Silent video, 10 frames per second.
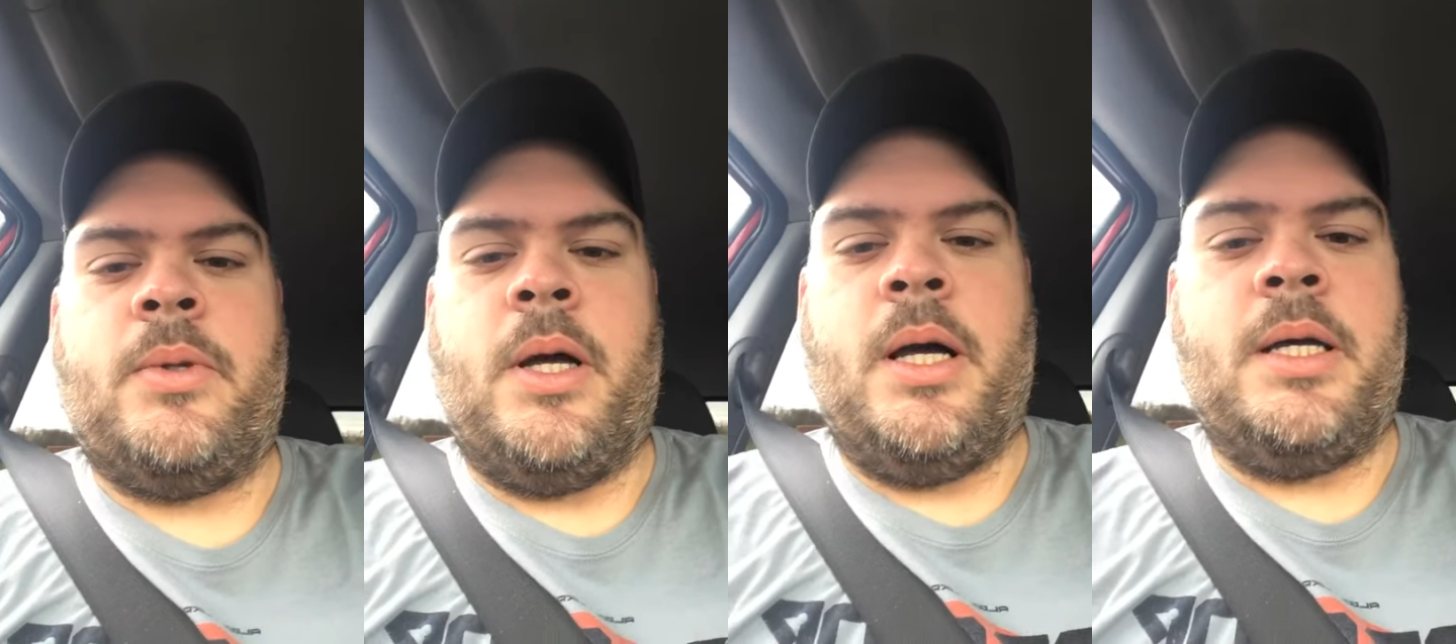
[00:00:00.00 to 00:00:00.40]

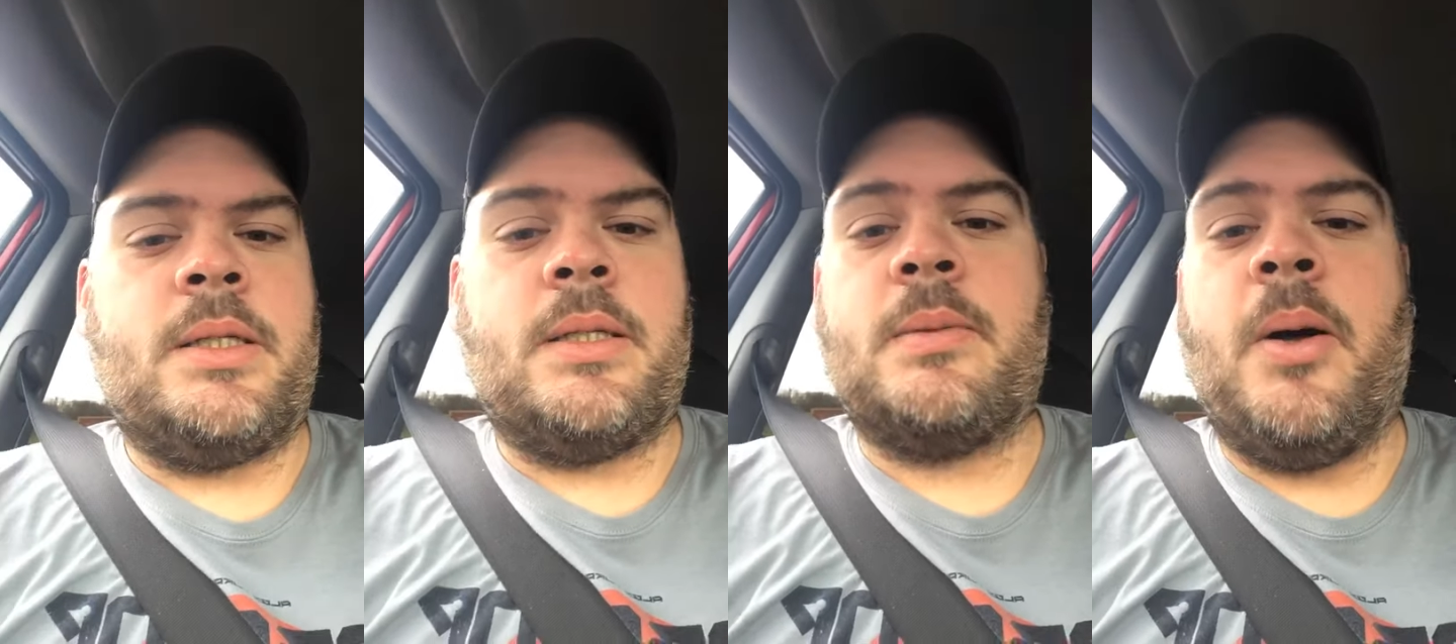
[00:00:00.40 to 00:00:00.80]
Uh, it's
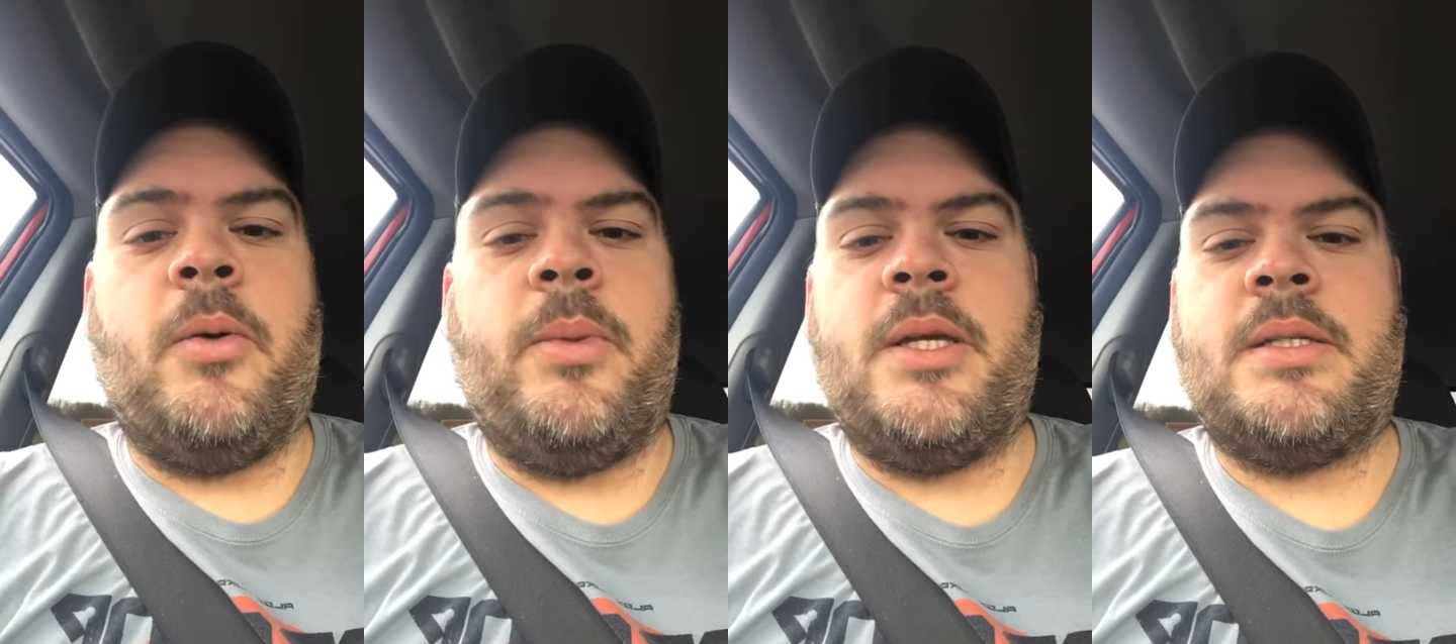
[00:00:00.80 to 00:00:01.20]
a small
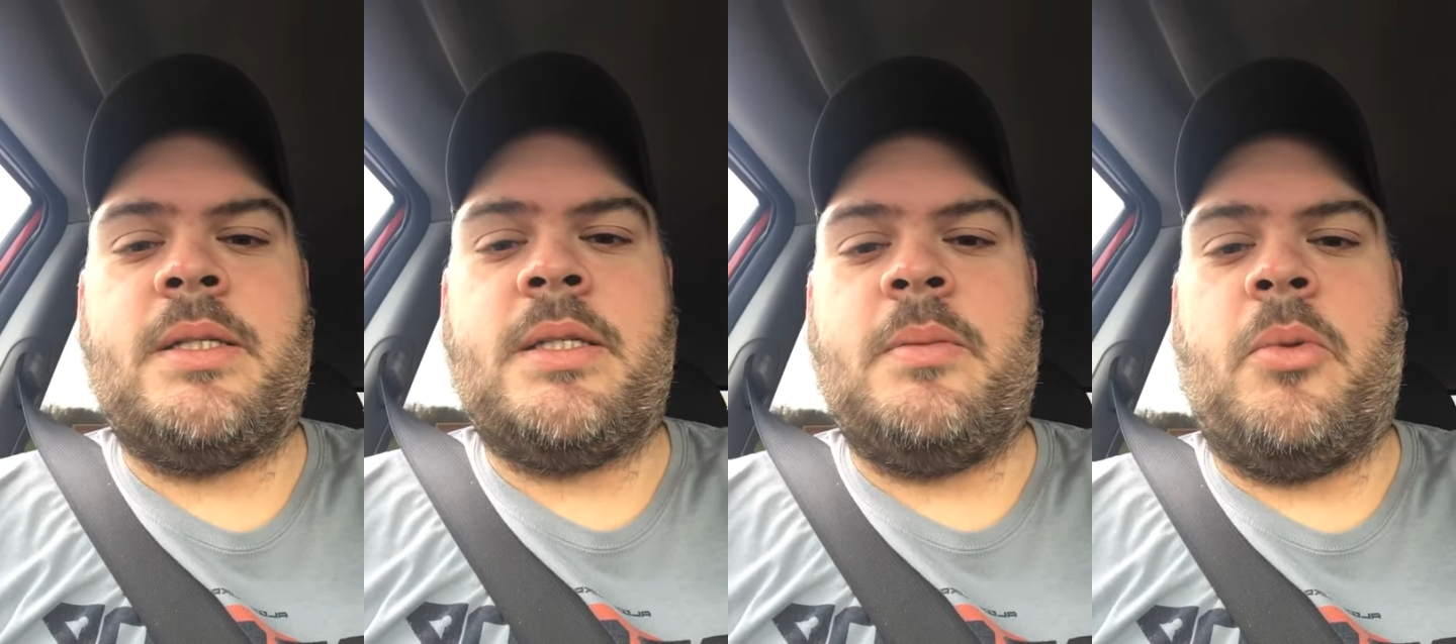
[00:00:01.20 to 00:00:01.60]

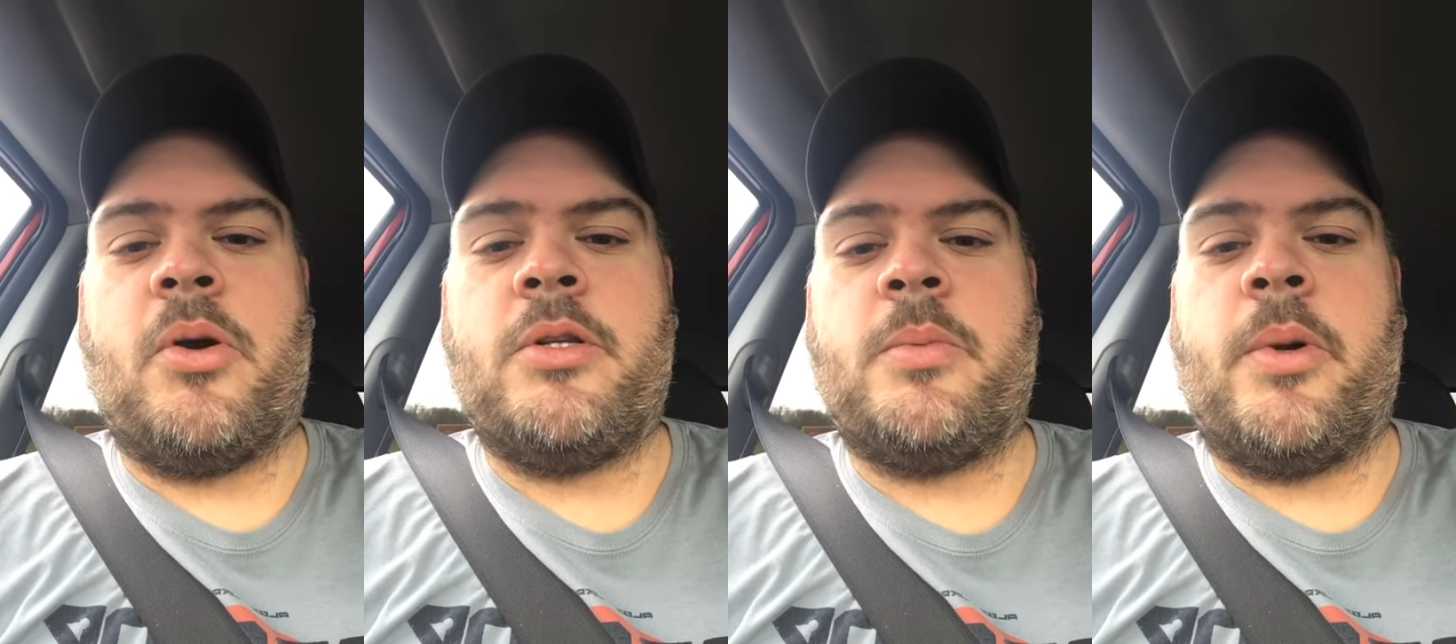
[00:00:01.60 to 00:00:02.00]
business in
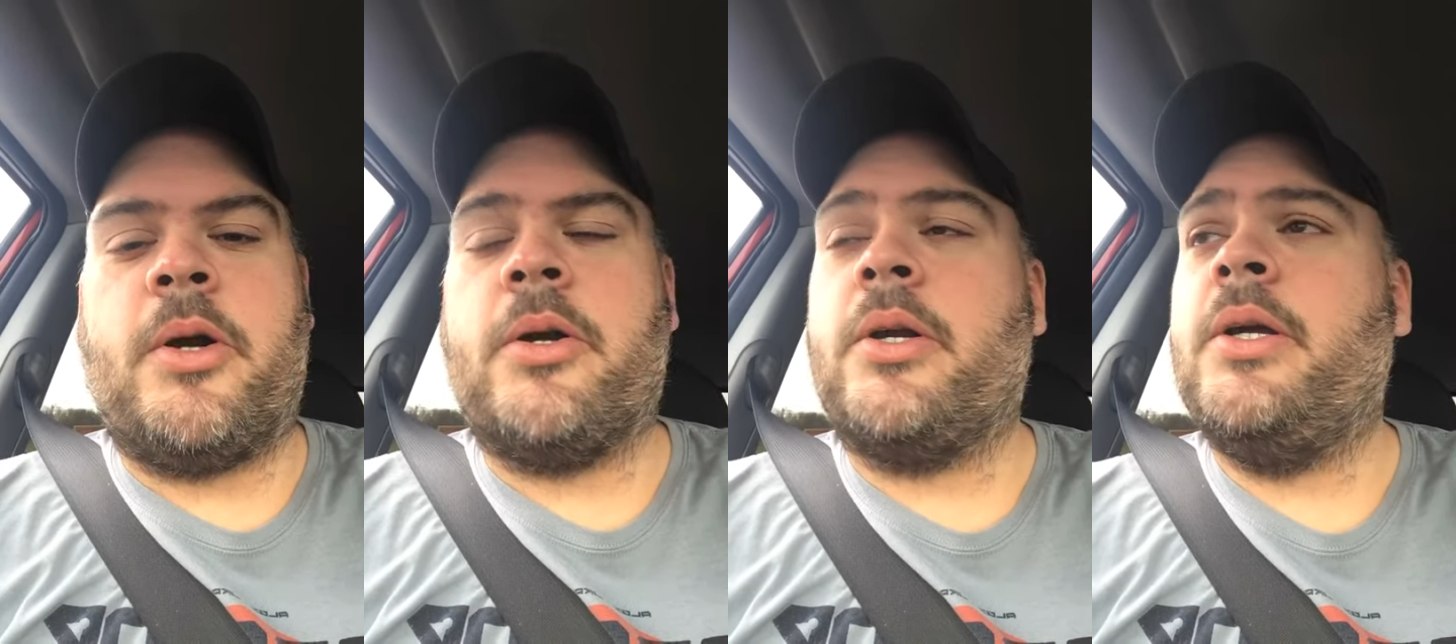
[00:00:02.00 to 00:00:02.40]
Martinsburg.